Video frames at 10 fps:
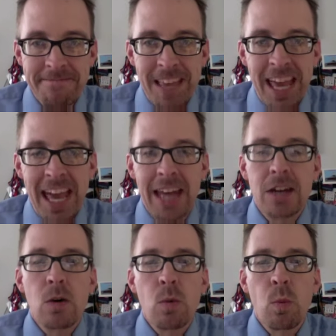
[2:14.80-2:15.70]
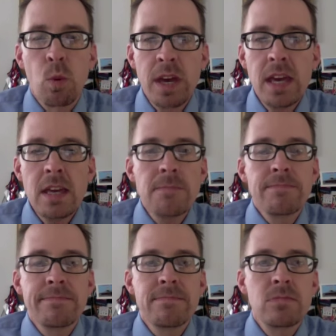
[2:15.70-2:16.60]
And we
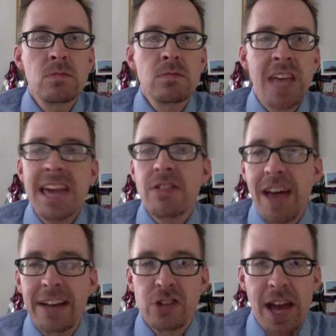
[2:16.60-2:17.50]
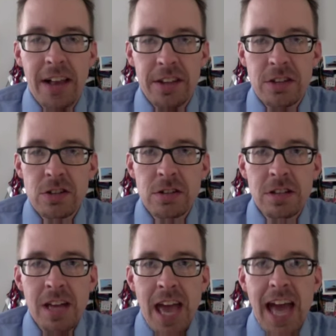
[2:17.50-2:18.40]
take that challenge
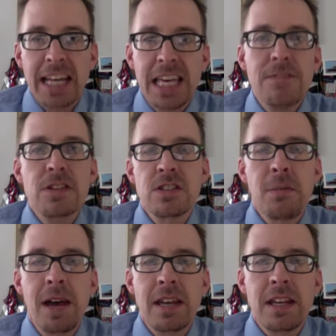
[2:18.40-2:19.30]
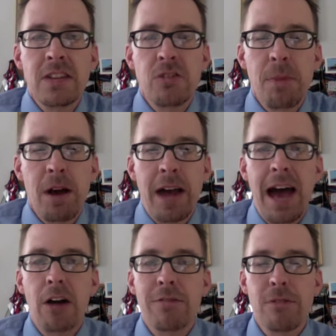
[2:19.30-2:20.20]
and give you some ideas about
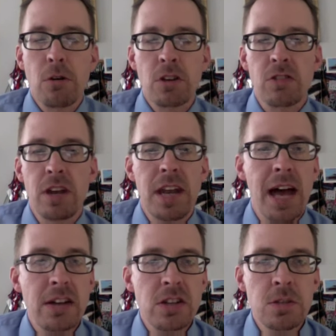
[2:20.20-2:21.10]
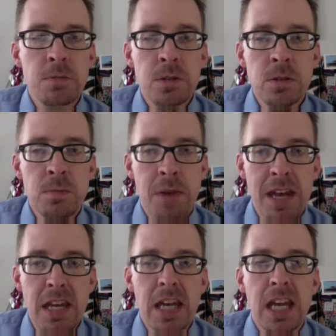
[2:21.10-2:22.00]
how to focus on not just
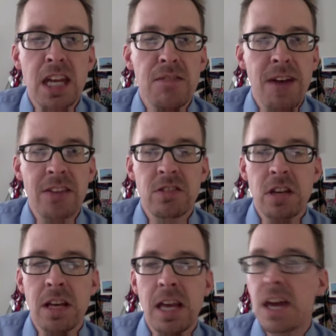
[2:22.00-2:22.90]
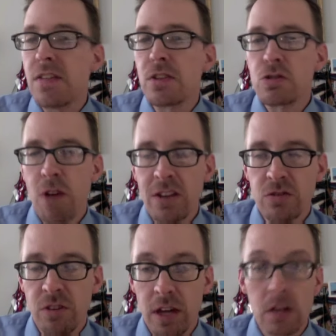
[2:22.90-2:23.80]
spending and investing in the trust
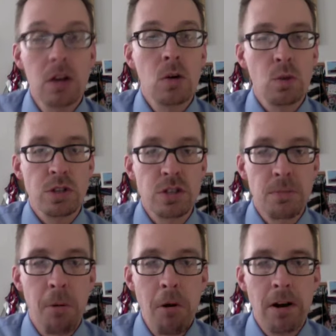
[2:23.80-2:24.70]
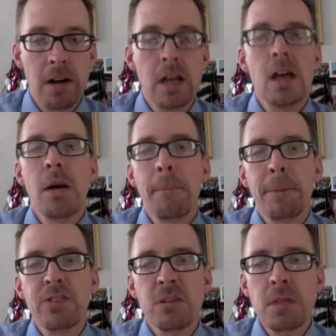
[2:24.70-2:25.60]
fund, which is important,
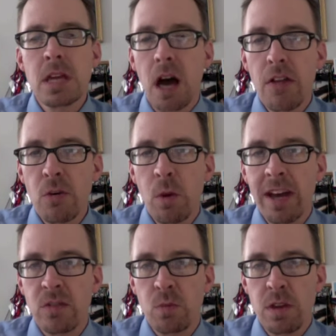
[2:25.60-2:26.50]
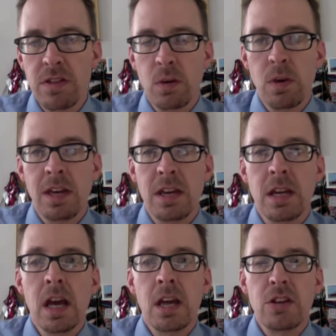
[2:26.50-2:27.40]
but some of the other ways we think we can
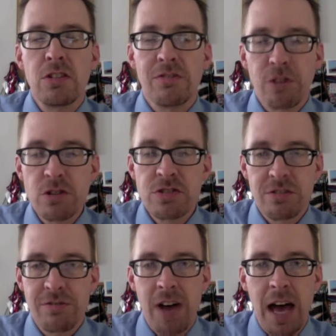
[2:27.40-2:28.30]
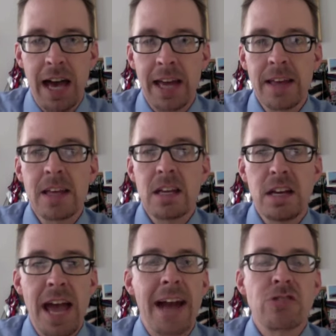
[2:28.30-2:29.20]
diversify
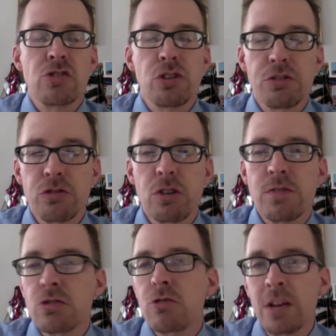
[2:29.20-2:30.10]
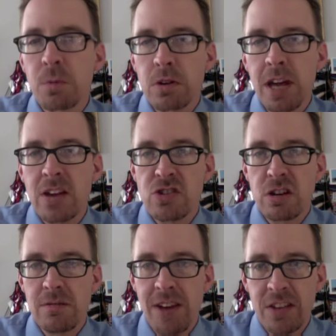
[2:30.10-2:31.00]
national surface transportation
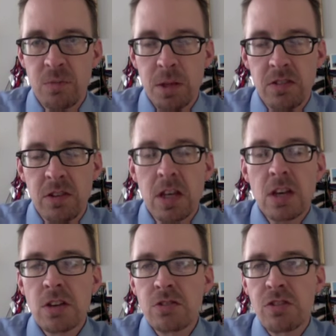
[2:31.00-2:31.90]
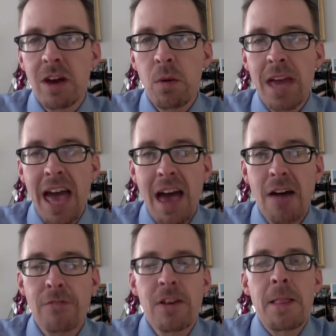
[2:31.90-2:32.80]
investments so that we
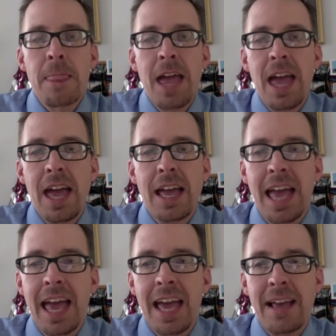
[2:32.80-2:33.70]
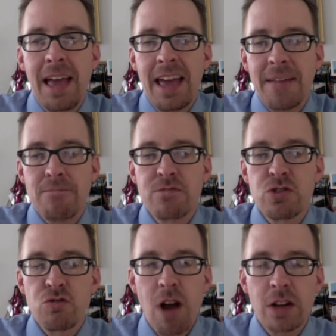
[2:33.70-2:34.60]
have a, a, a
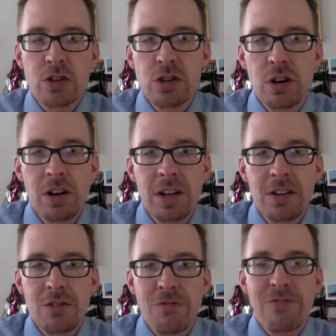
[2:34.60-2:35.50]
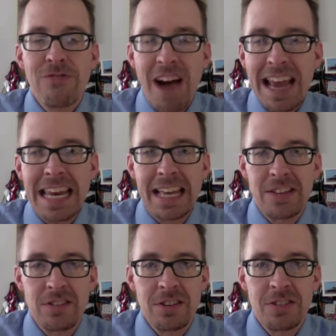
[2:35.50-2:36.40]
structure to
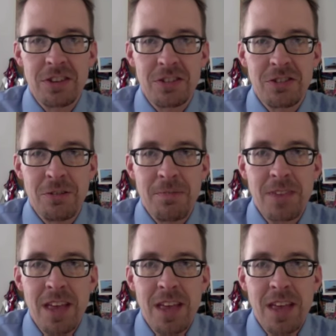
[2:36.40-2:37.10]
finance the system